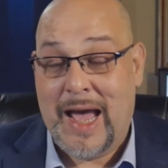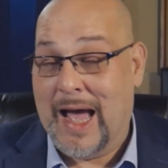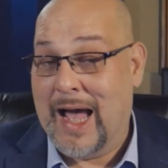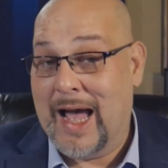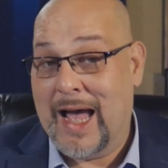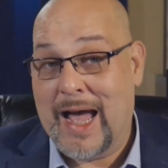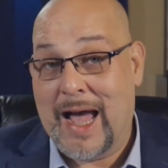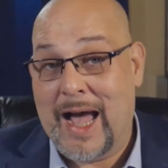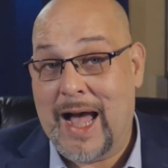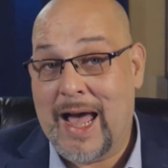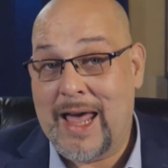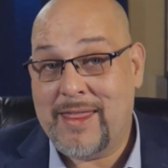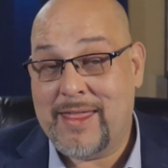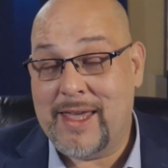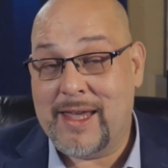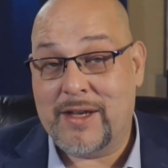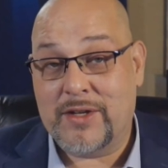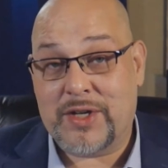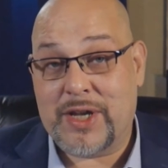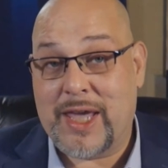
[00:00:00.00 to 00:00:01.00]
I, I
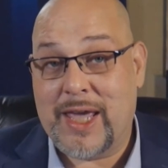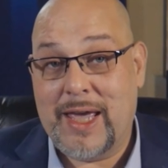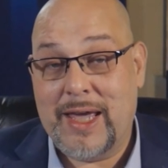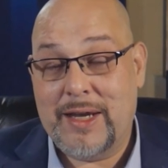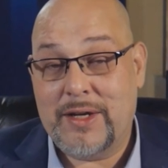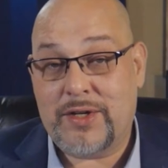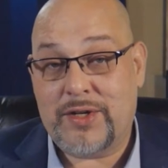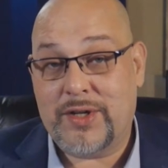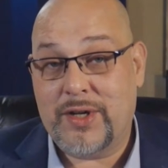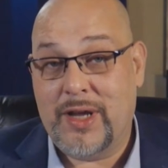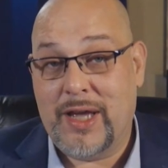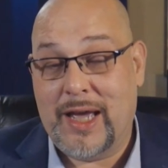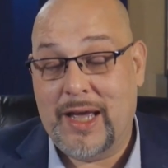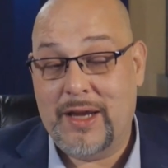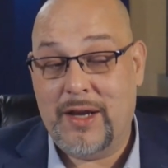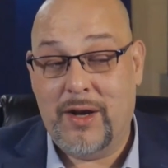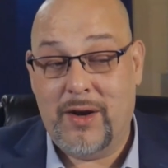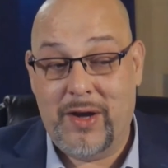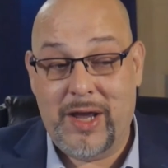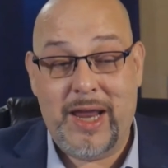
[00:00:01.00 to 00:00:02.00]
think it's a case, uh,
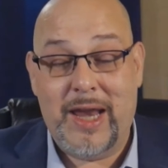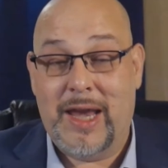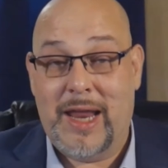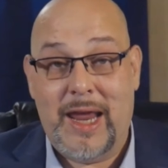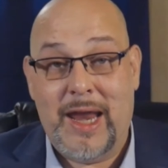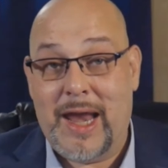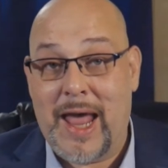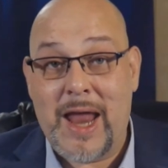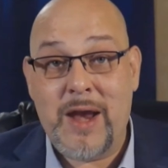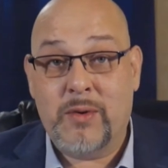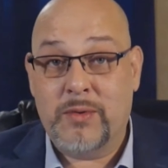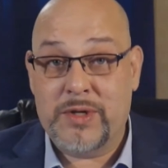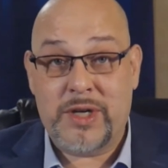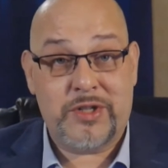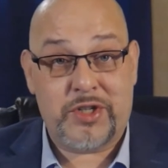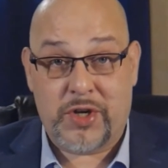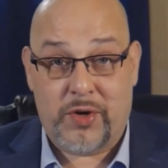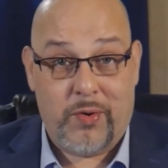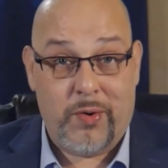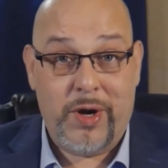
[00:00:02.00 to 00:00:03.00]
you know, and and I don't
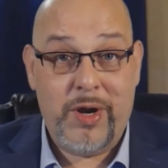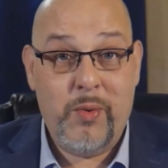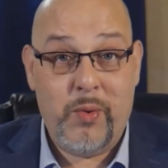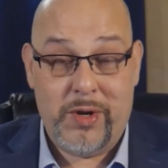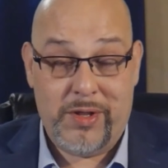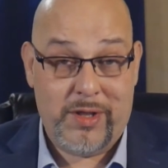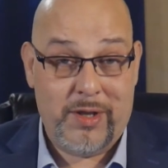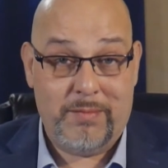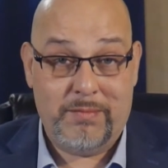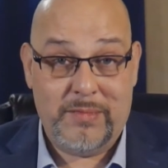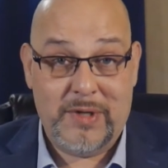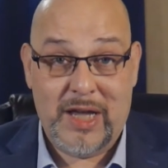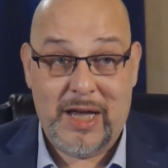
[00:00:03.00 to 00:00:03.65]
disagree with him.